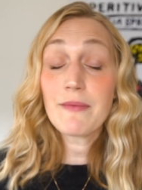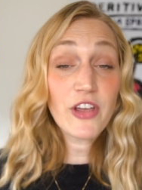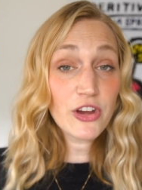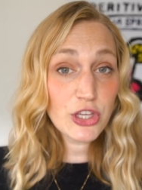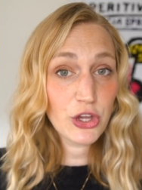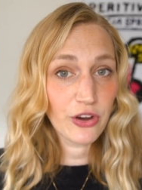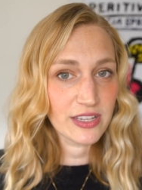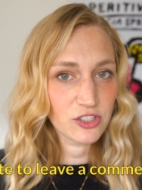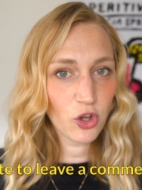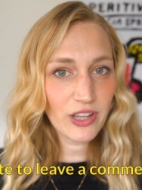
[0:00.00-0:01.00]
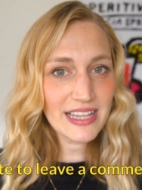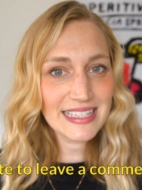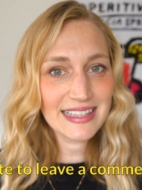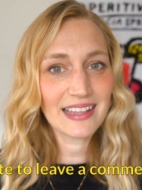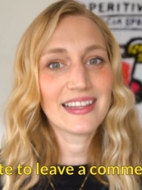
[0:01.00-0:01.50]
I'm very curious. Non
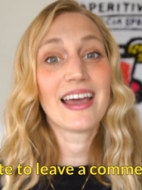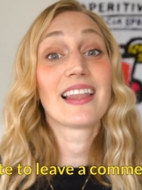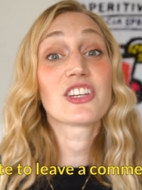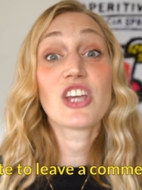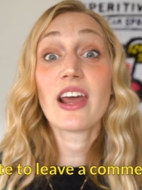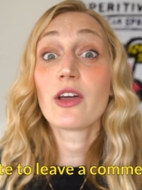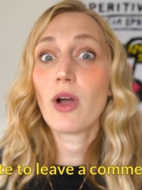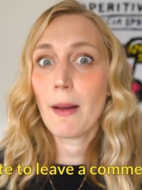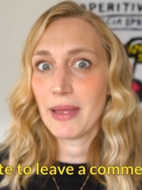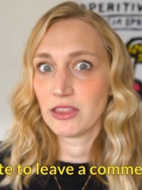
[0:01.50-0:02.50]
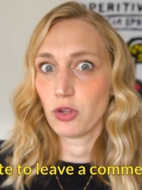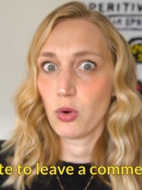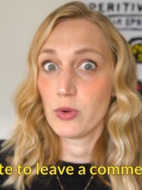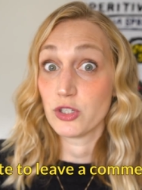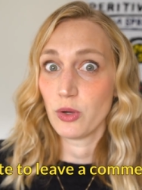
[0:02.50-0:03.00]
esitate a lasciare un commento
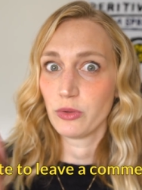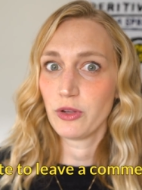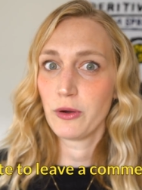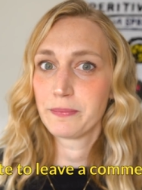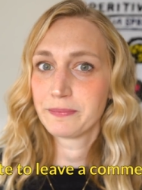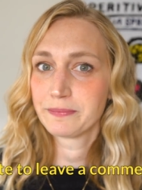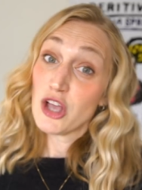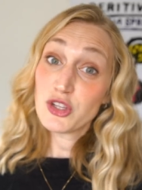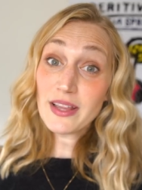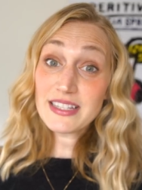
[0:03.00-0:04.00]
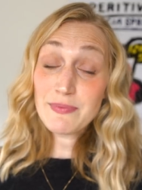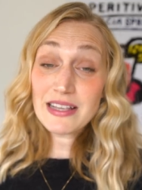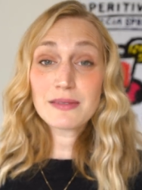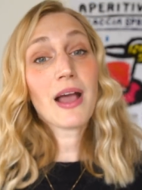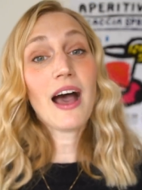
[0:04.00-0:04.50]
qui sotto. So let's
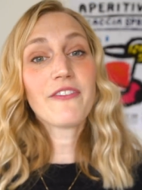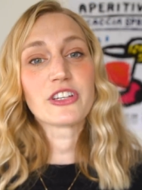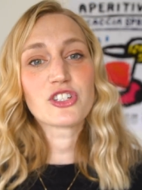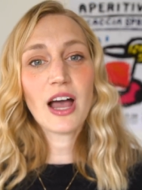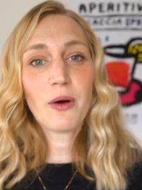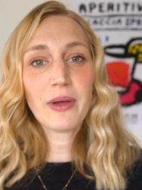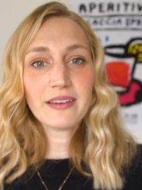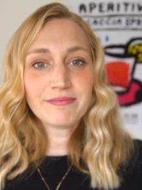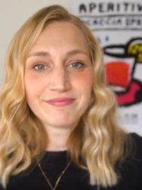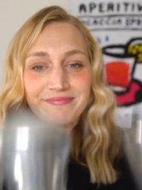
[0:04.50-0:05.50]
make some coffee, shall we?